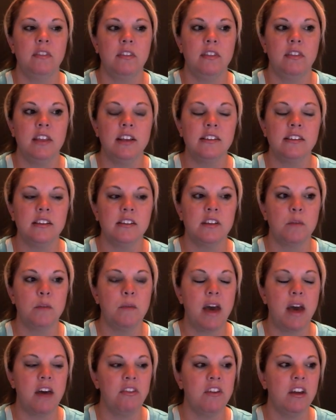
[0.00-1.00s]
this is a
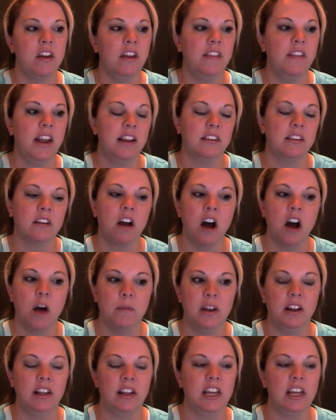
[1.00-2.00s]
method that is
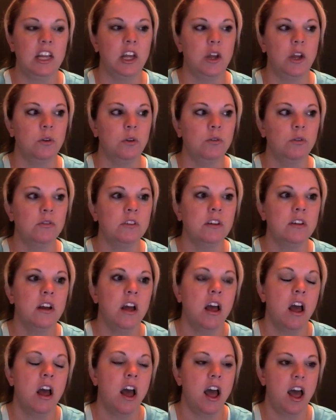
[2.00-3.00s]
commonly used
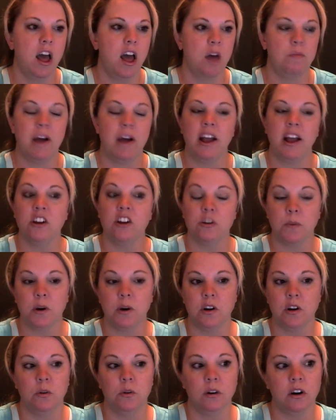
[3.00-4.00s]
by
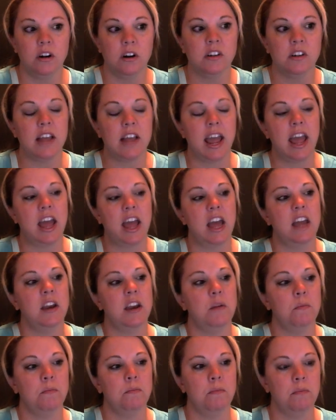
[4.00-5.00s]
entrepreneurs
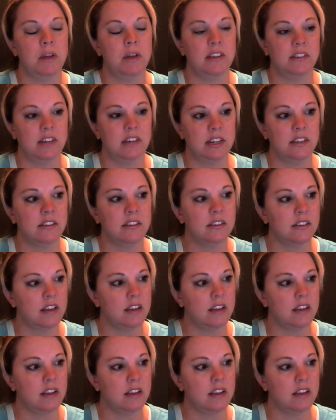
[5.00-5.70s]
and business